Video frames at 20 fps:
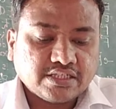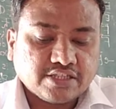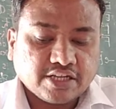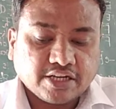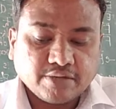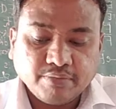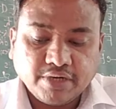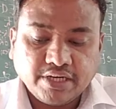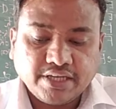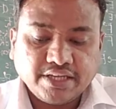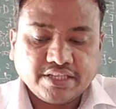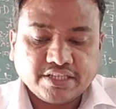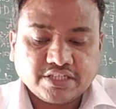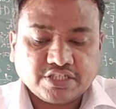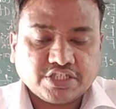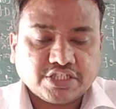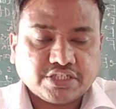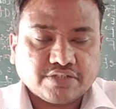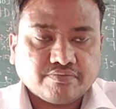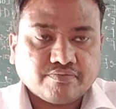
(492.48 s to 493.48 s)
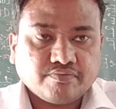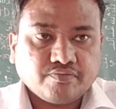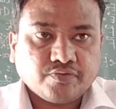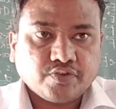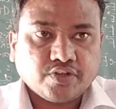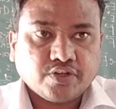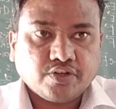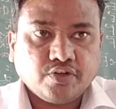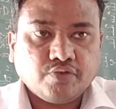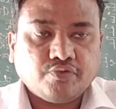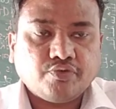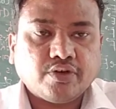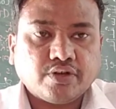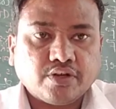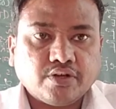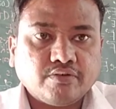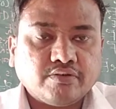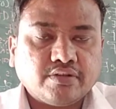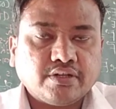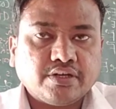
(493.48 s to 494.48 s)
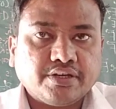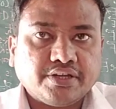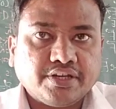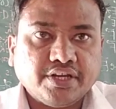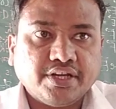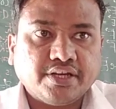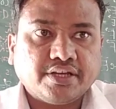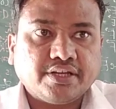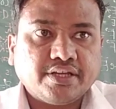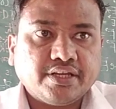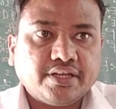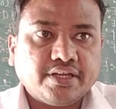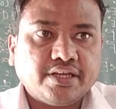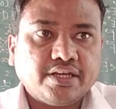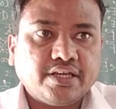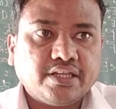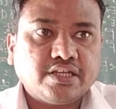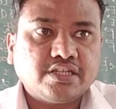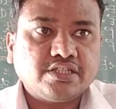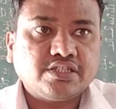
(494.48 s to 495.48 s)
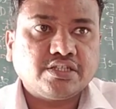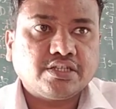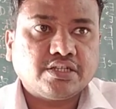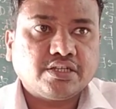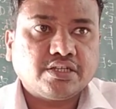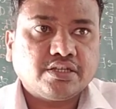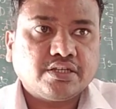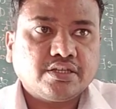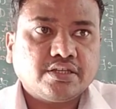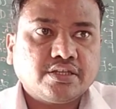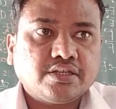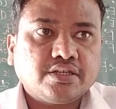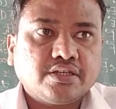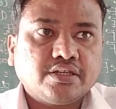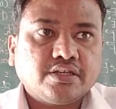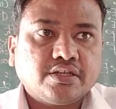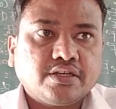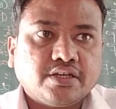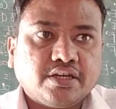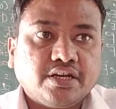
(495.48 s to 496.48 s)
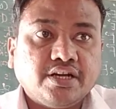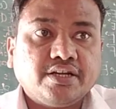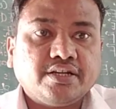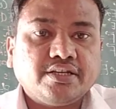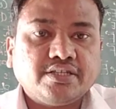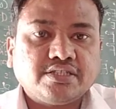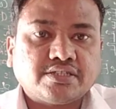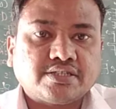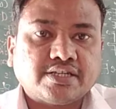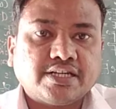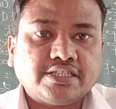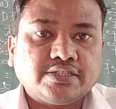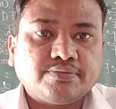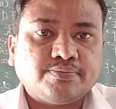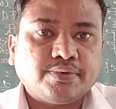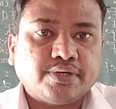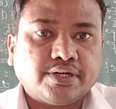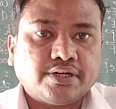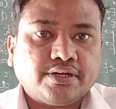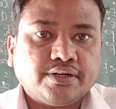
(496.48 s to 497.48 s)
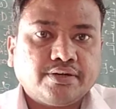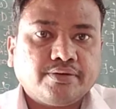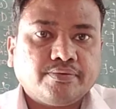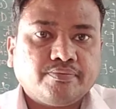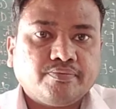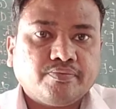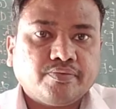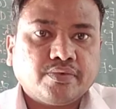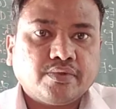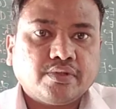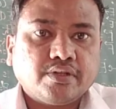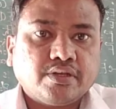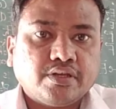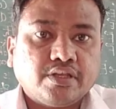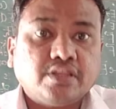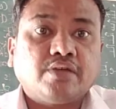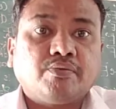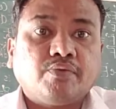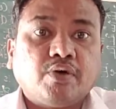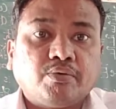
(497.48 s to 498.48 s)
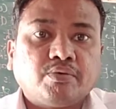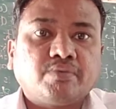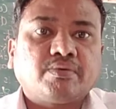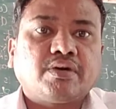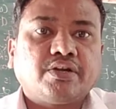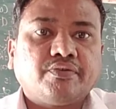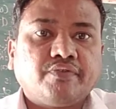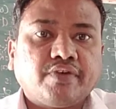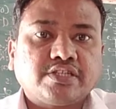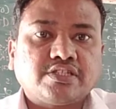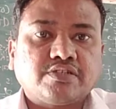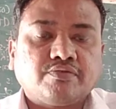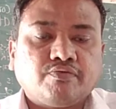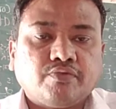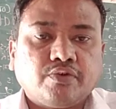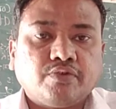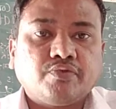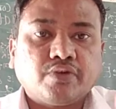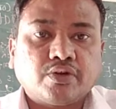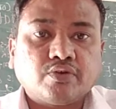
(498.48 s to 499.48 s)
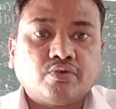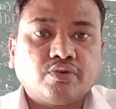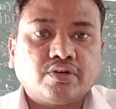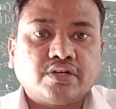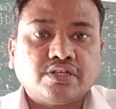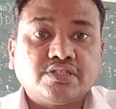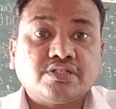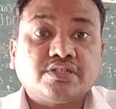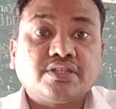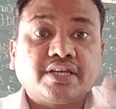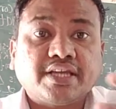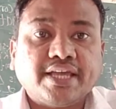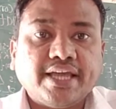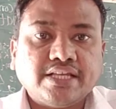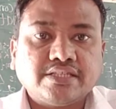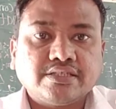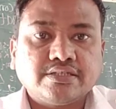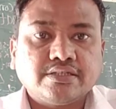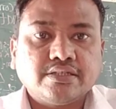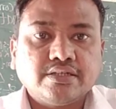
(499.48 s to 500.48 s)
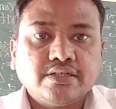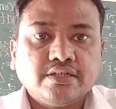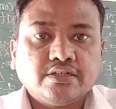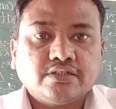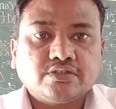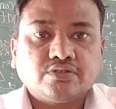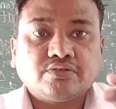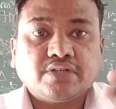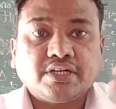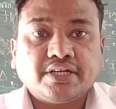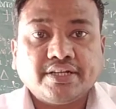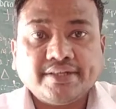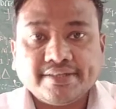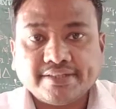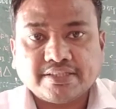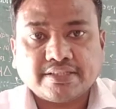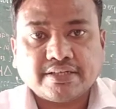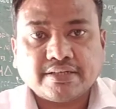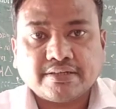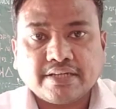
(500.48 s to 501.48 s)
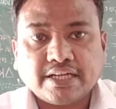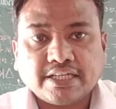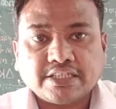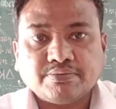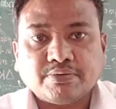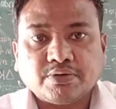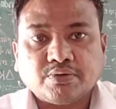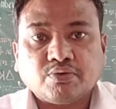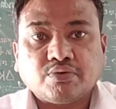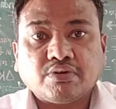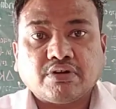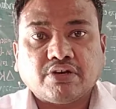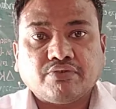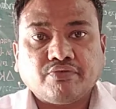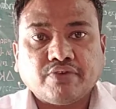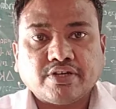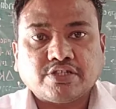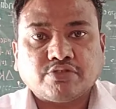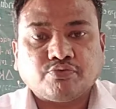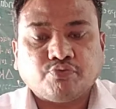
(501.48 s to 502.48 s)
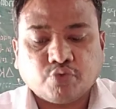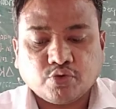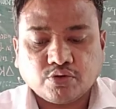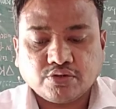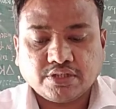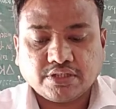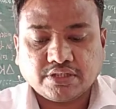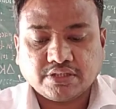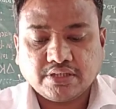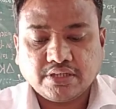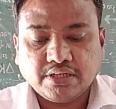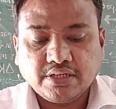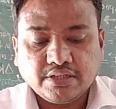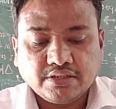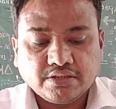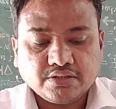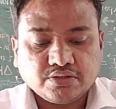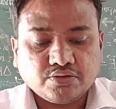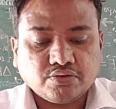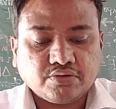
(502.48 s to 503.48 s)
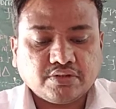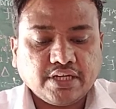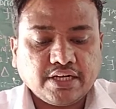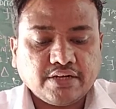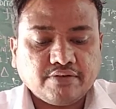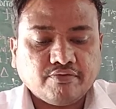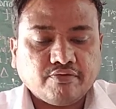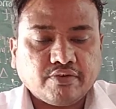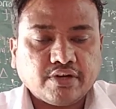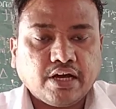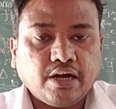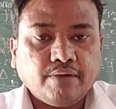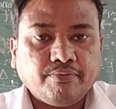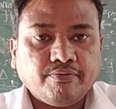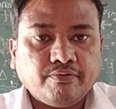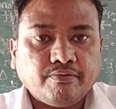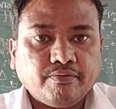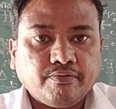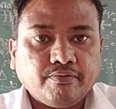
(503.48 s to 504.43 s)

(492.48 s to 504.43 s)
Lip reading: thermal energy. If you are giving the heat energy, heat is transferred in the form of convection. If you are going to consider the gas, so that it is transferred through convection process. So that 1/2